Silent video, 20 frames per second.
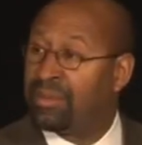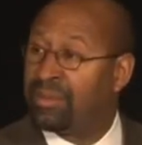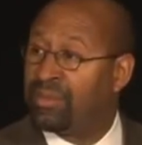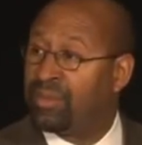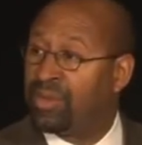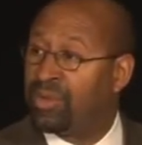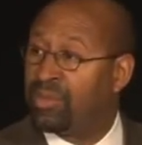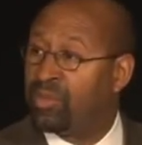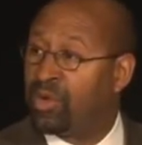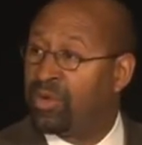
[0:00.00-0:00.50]

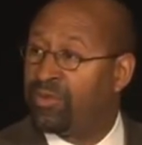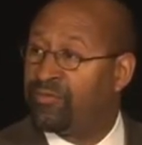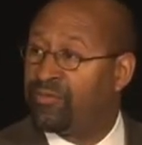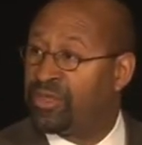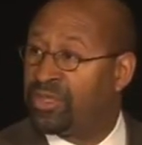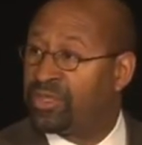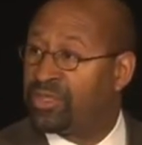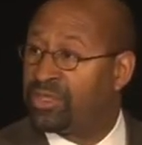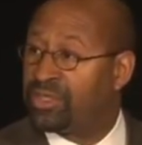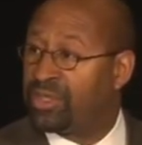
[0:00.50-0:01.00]
with more
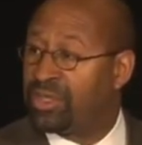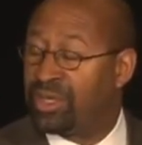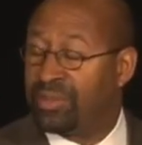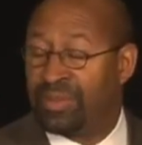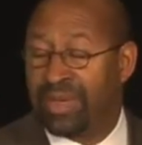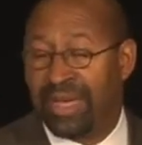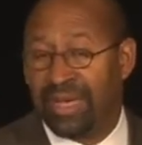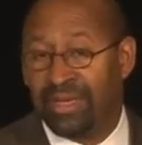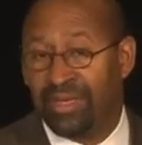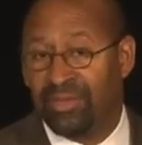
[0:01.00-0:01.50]
fish
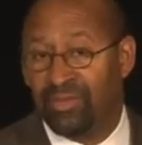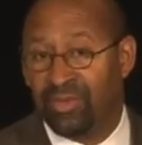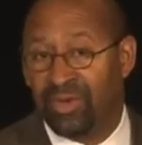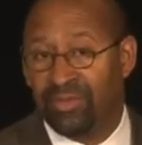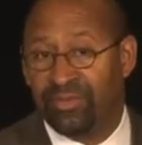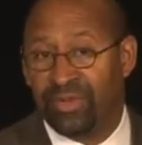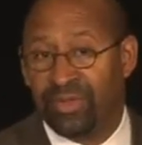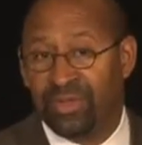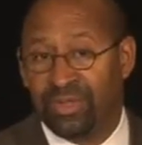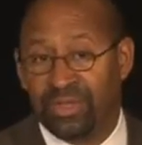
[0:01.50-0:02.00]
back in the
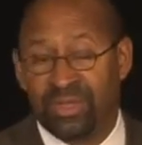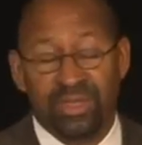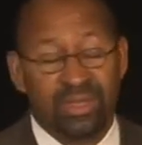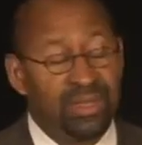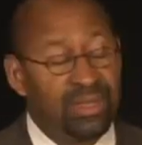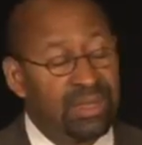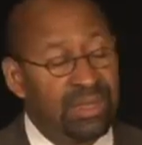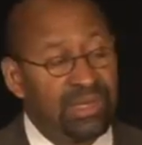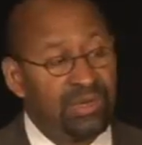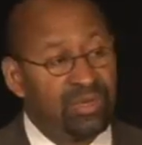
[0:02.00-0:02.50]
river, it's
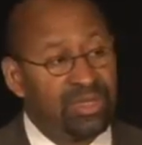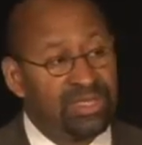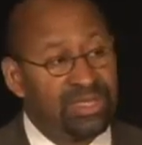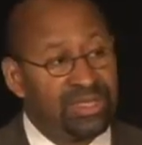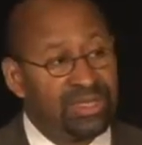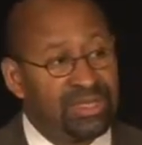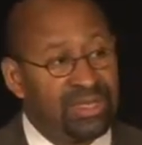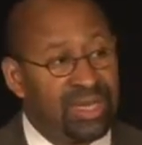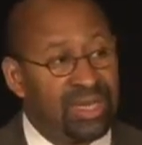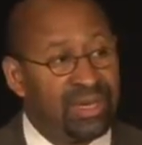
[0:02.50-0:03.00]
an
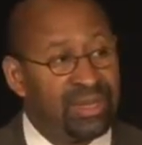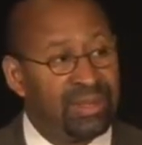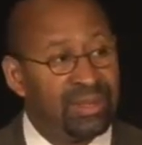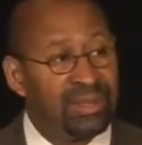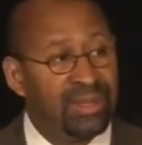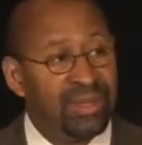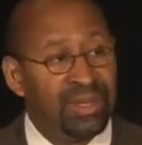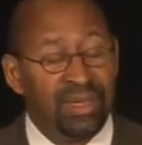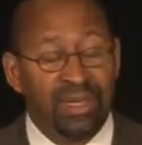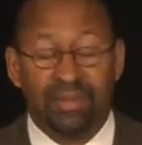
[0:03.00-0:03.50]
increasing sign
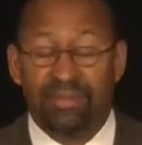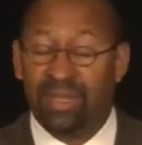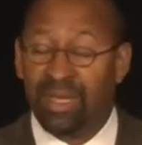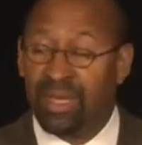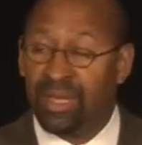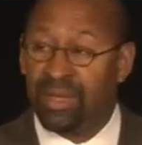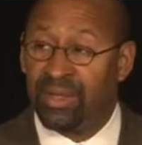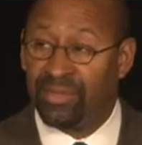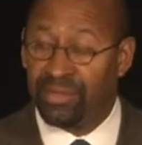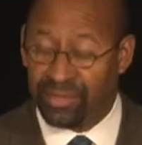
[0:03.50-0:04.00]
of the
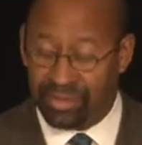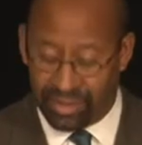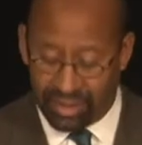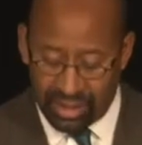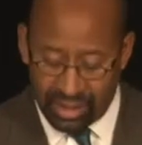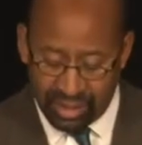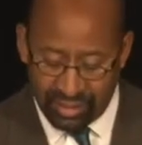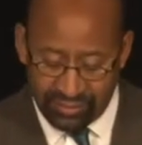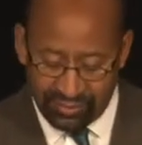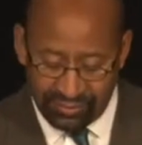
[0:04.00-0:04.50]
health
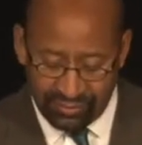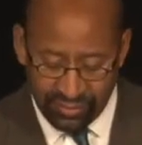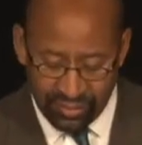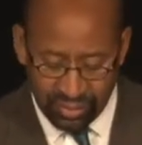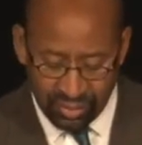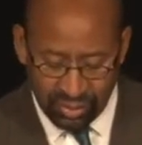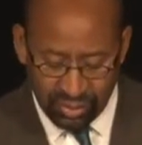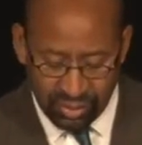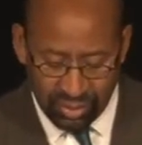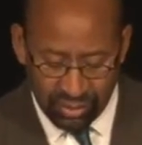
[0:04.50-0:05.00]
of the
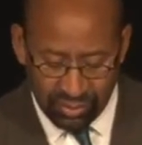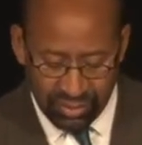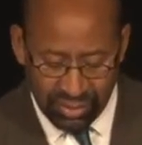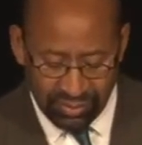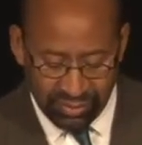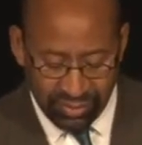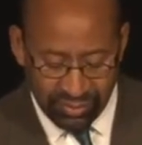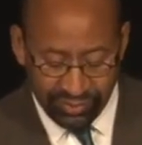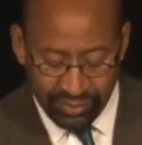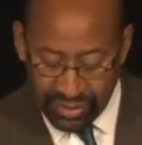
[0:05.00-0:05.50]
Schuylkill
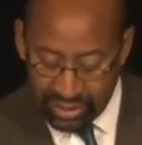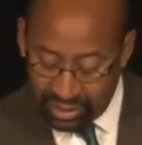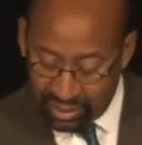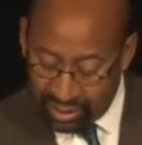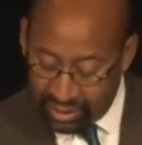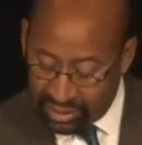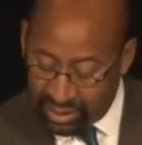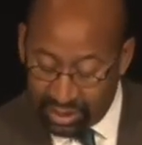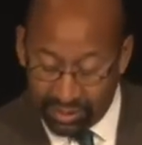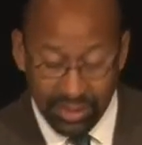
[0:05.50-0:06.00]
River.
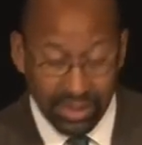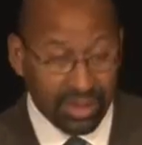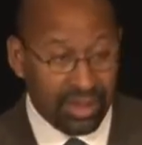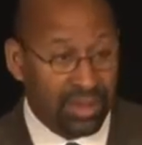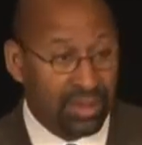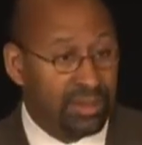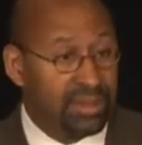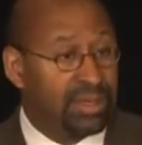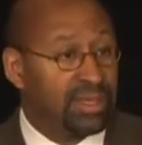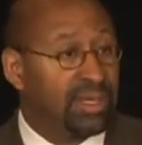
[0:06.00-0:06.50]
They tell me
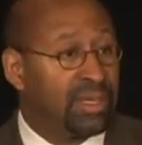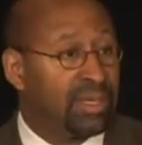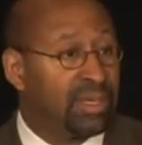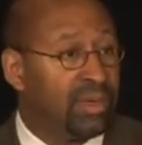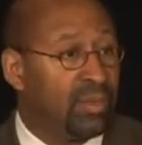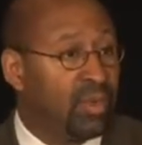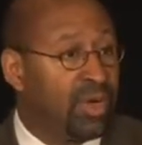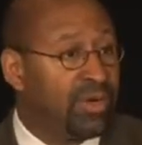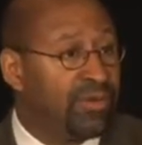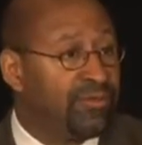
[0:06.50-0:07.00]
that it's
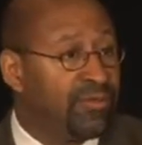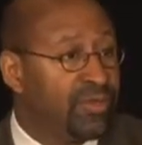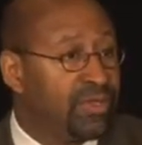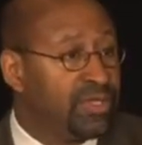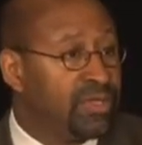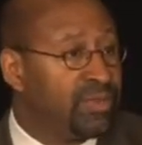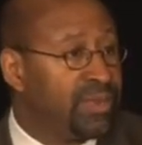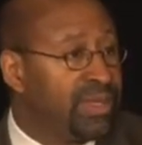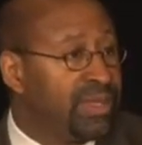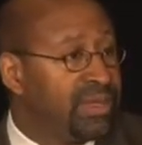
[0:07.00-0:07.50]
a wonderful
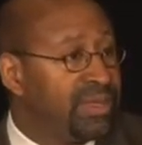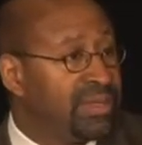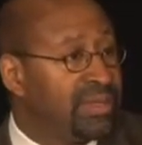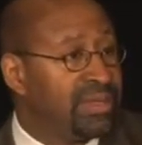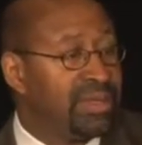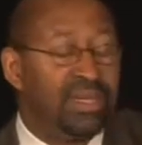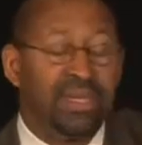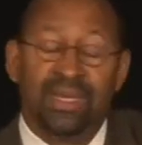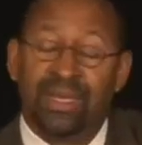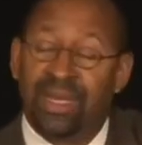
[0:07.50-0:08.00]

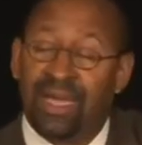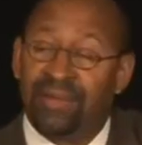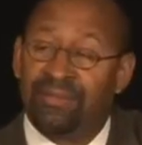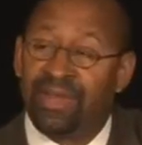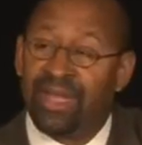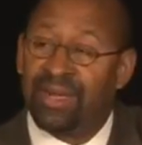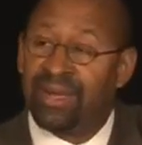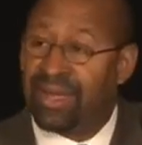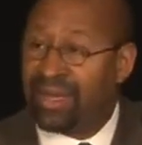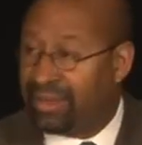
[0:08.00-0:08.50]
experience. I've
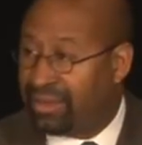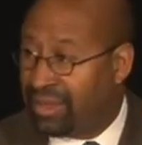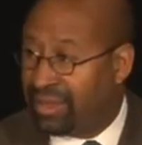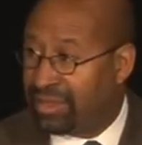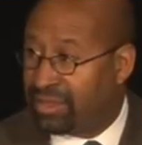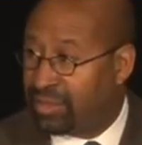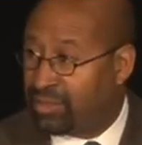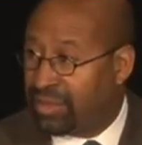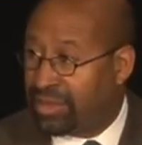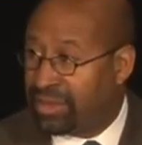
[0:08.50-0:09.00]
not had that
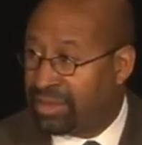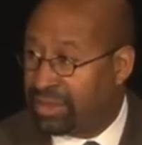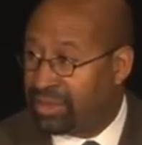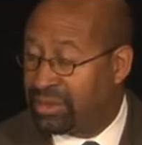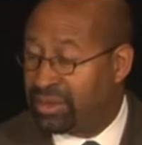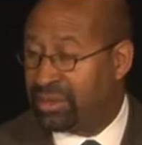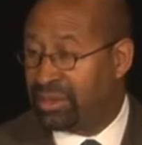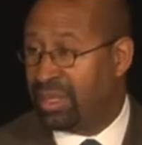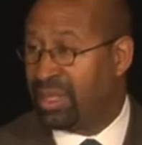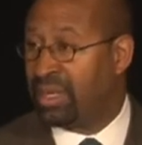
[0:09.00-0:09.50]

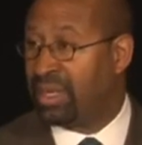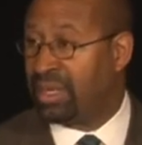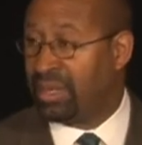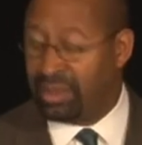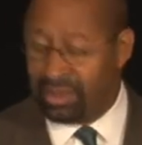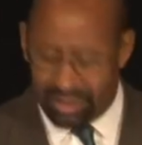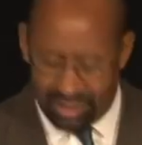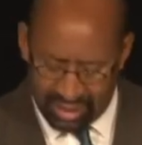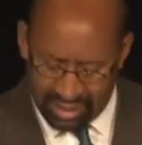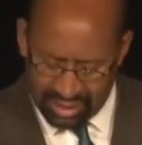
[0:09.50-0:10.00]
experience,
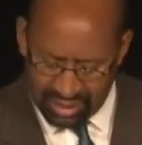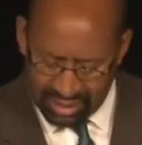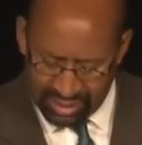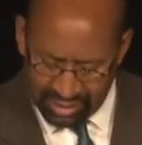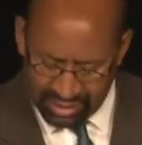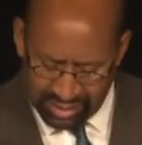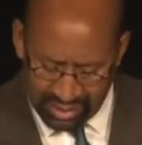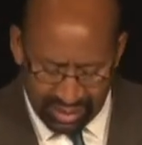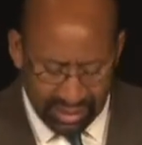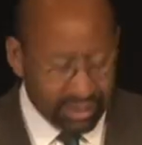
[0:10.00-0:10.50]
and
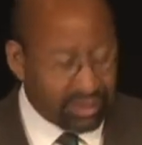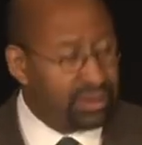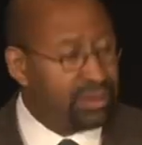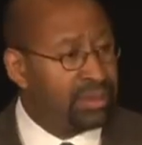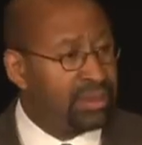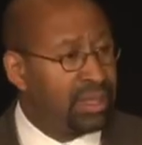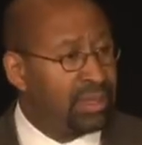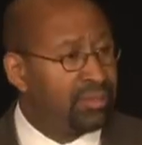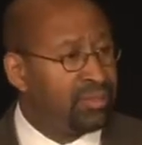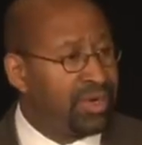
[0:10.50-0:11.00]
it
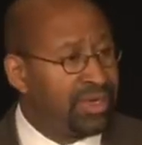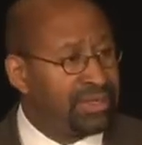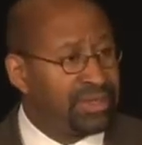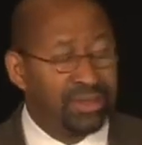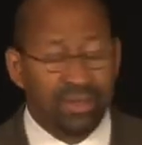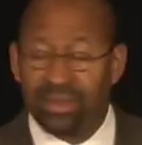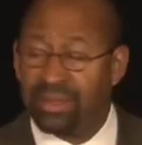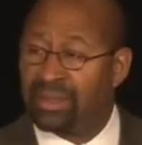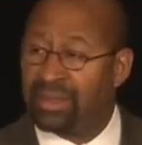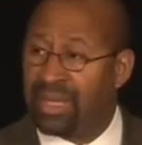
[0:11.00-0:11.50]
is
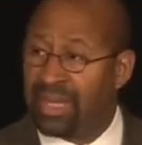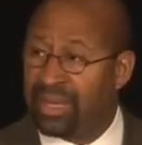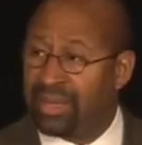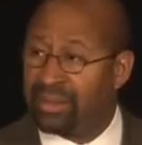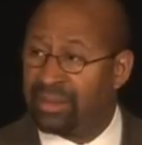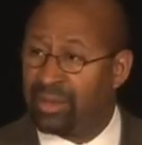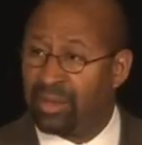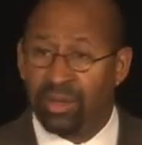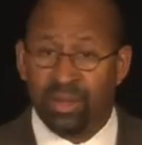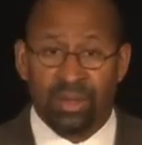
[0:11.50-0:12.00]
presently
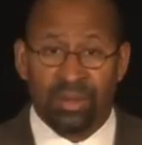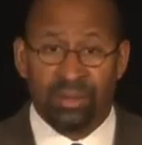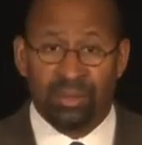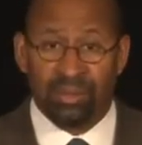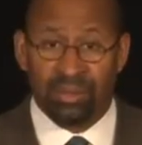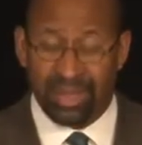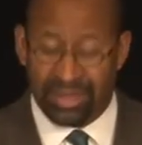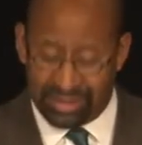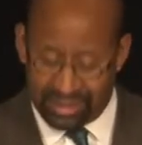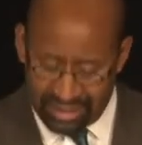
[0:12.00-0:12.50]
not
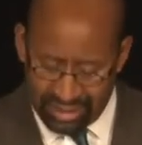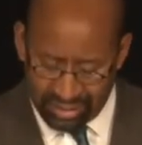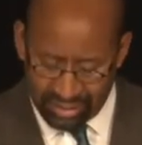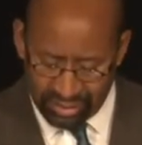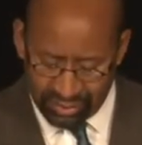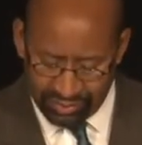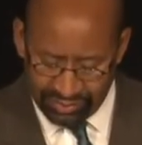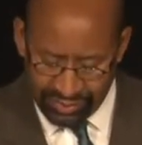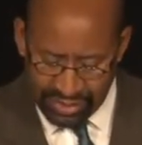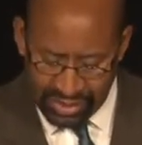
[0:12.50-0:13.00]
on my schedule.